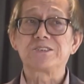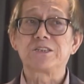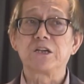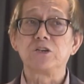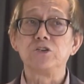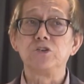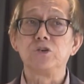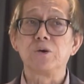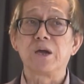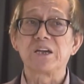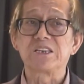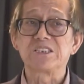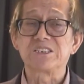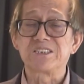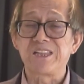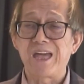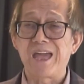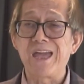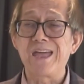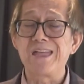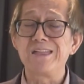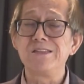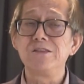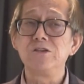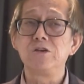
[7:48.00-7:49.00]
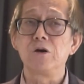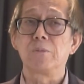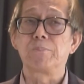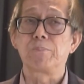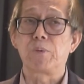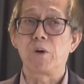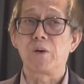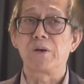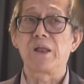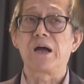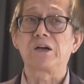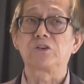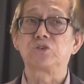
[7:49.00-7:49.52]
that you extend your
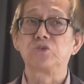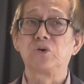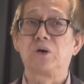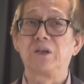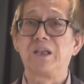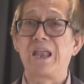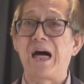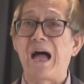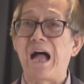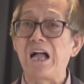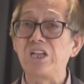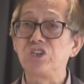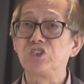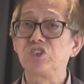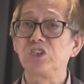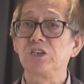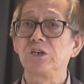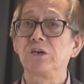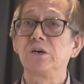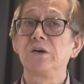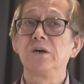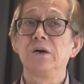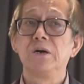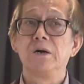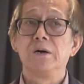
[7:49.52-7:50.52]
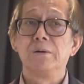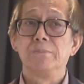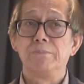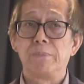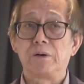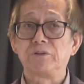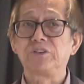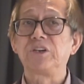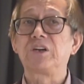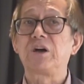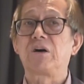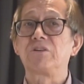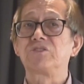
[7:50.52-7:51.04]
product to a larger
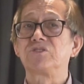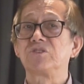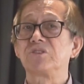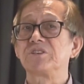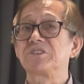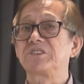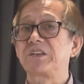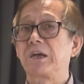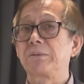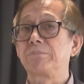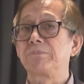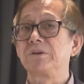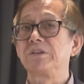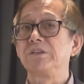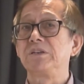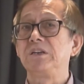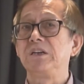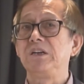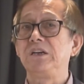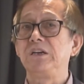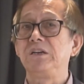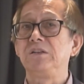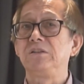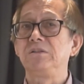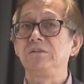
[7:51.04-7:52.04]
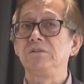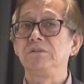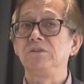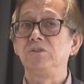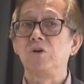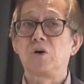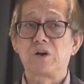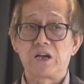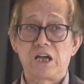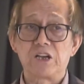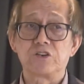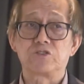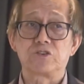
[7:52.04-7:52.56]
multicultural segment in
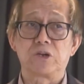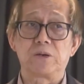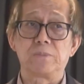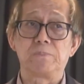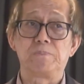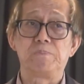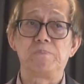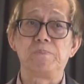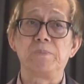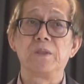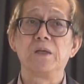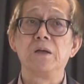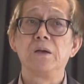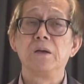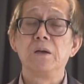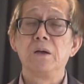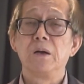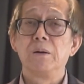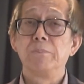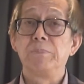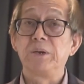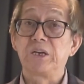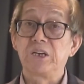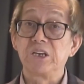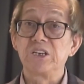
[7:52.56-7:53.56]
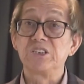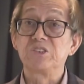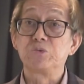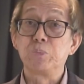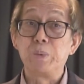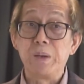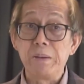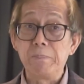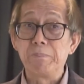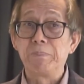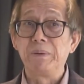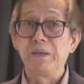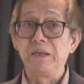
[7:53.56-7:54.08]
your country, because
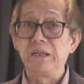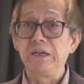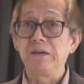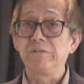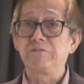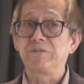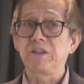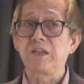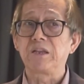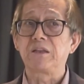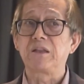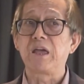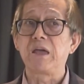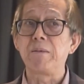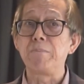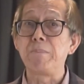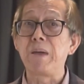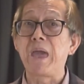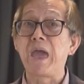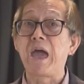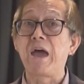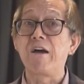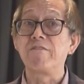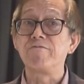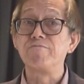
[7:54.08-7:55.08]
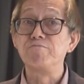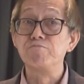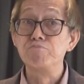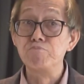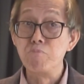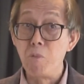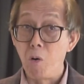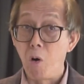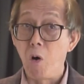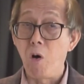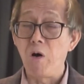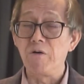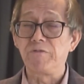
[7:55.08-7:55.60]
we believe that they may have
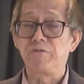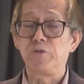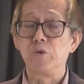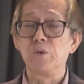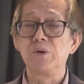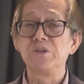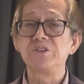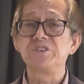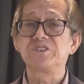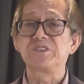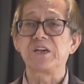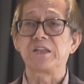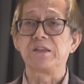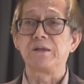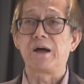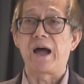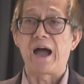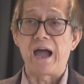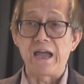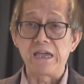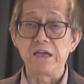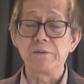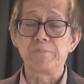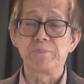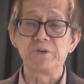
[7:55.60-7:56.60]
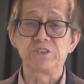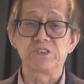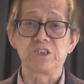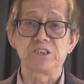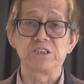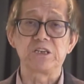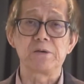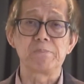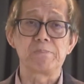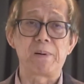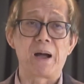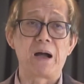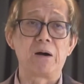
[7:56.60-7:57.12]
more influence and higher
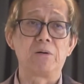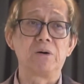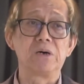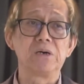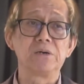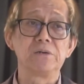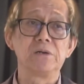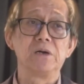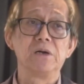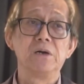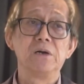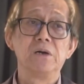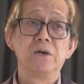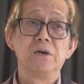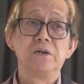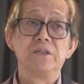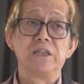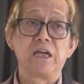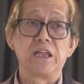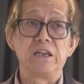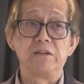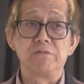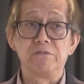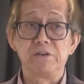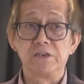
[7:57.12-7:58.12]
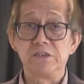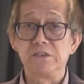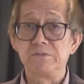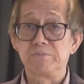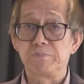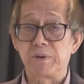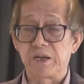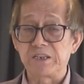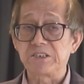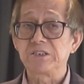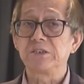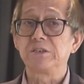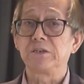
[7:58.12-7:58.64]
purchasing power and even
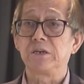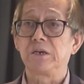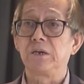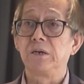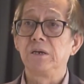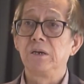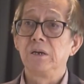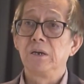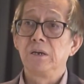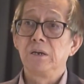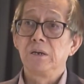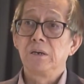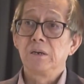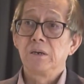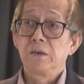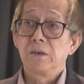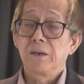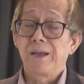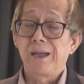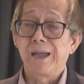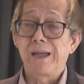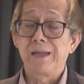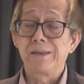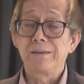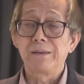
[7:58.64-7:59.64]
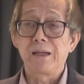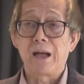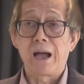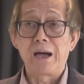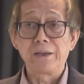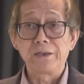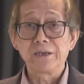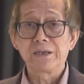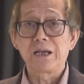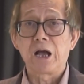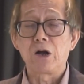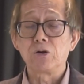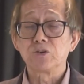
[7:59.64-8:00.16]
president. And
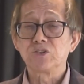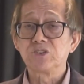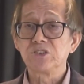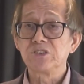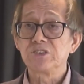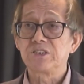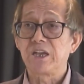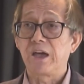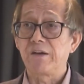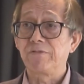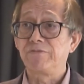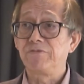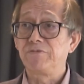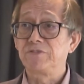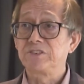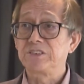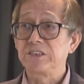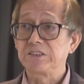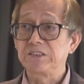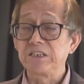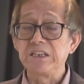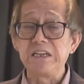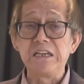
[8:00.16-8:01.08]
other cultures have certain